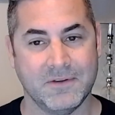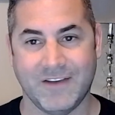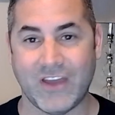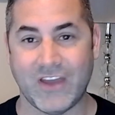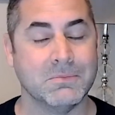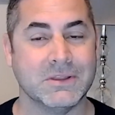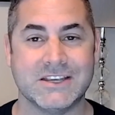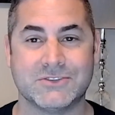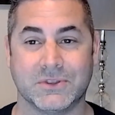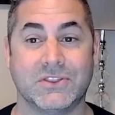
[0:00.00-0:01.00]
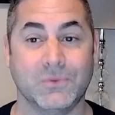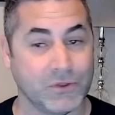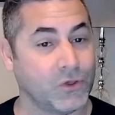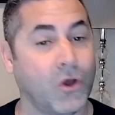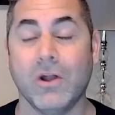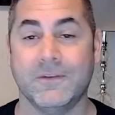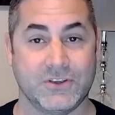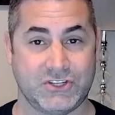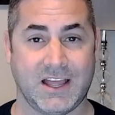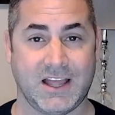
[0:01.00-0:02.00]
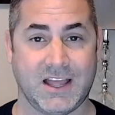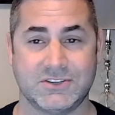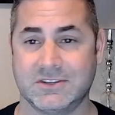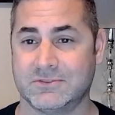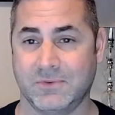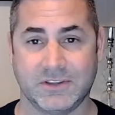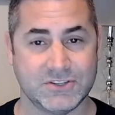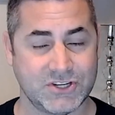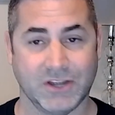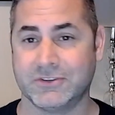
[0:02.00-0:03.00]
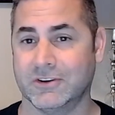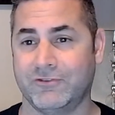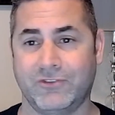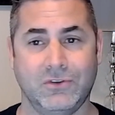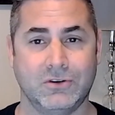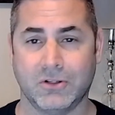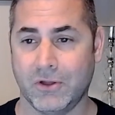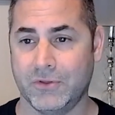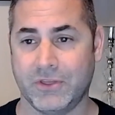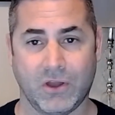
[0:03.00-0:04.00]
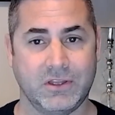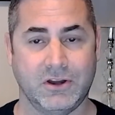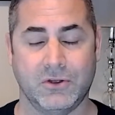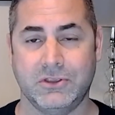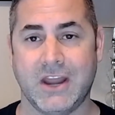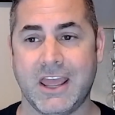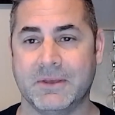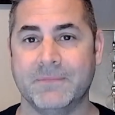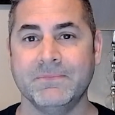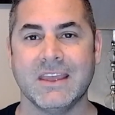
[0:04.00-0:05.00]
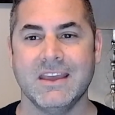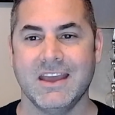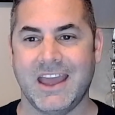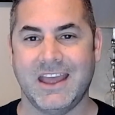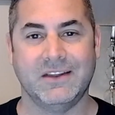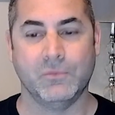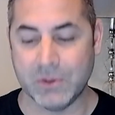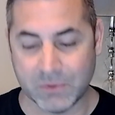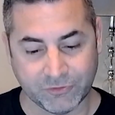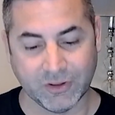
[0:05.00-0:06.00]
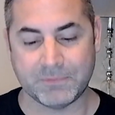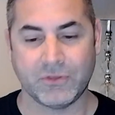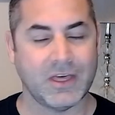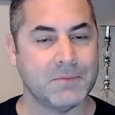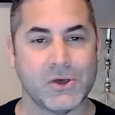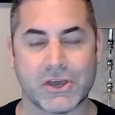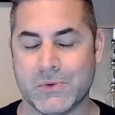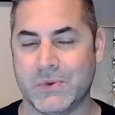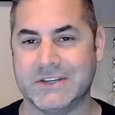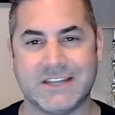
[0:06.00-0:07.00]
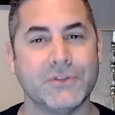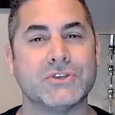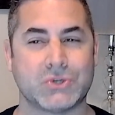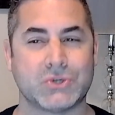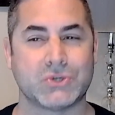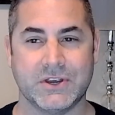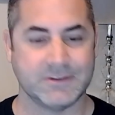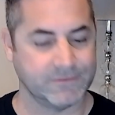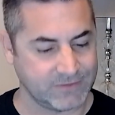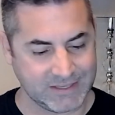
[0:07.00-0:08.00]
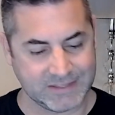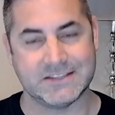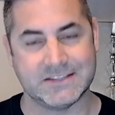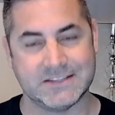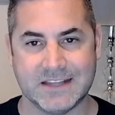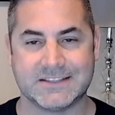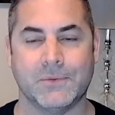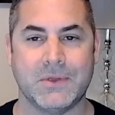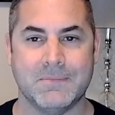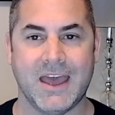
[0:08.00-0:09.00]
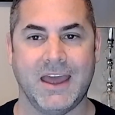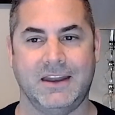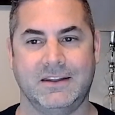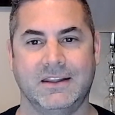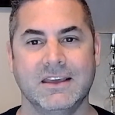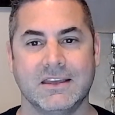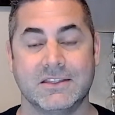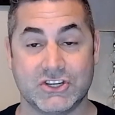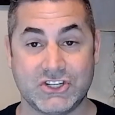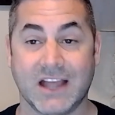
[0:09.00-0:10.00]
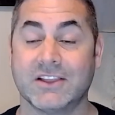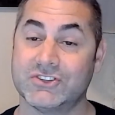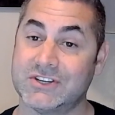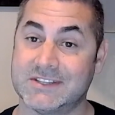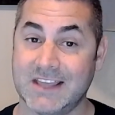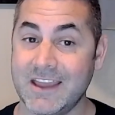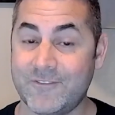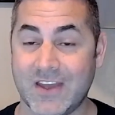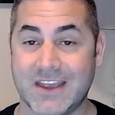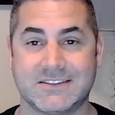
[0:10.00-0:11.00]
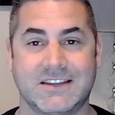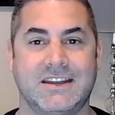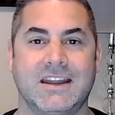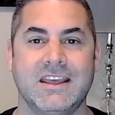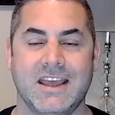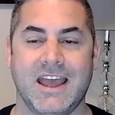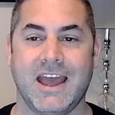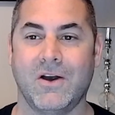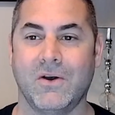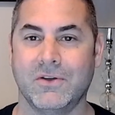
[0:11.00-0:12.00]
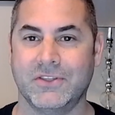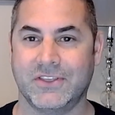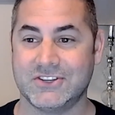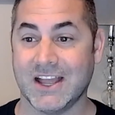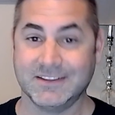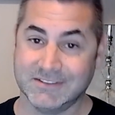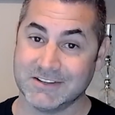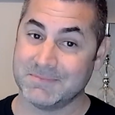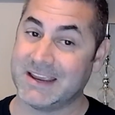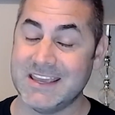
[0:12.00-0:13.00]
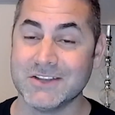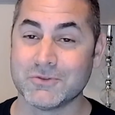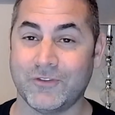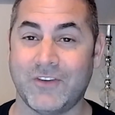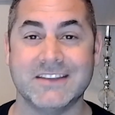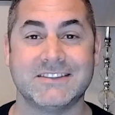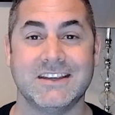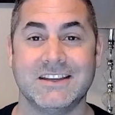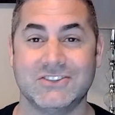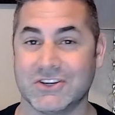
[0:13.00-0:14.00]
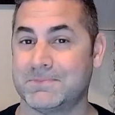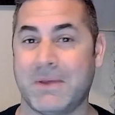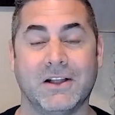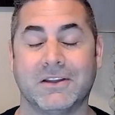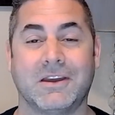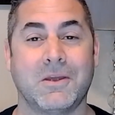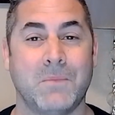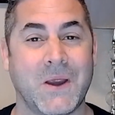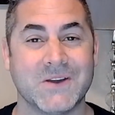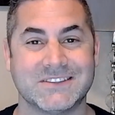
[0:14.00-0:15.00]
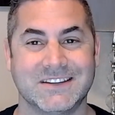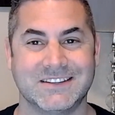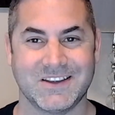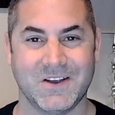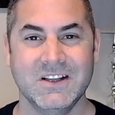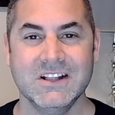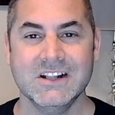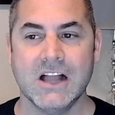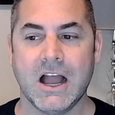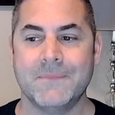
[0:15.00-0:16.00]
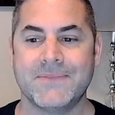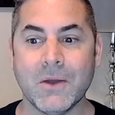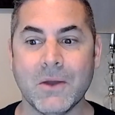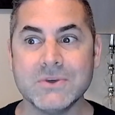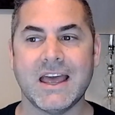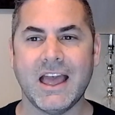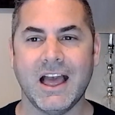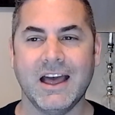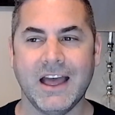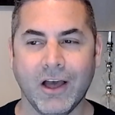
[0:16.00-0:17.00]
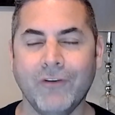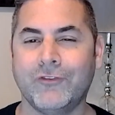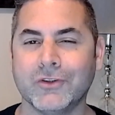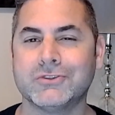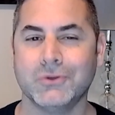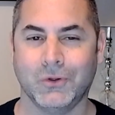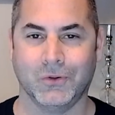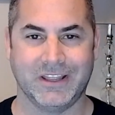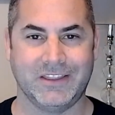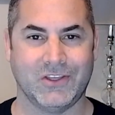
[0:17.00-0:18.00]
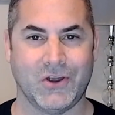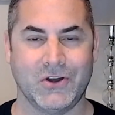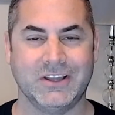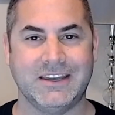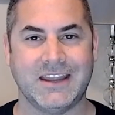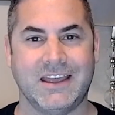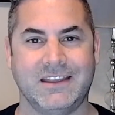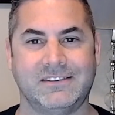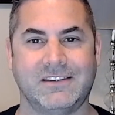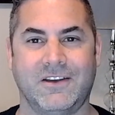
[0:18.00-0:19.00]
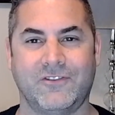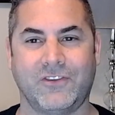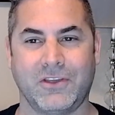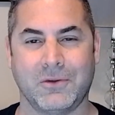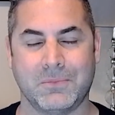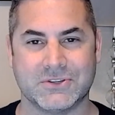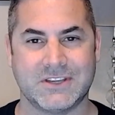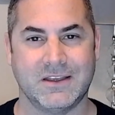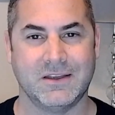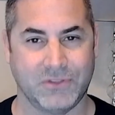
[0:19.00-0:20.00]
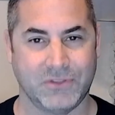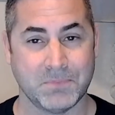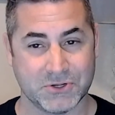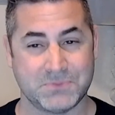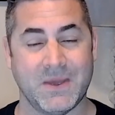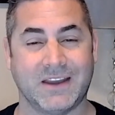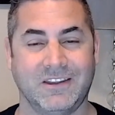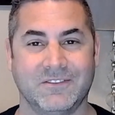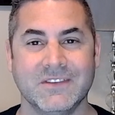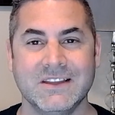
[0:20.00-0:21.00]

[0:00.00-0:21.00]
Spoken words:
families with all of their challenges, with shelter, food, clothing, you name it. And we would flip through that book and we'd tell the stories of these kids that we met and the challenges they faced and how the challenges my kids were facing just paled in comparison. So that was a helpful tool in the early days for their perspective.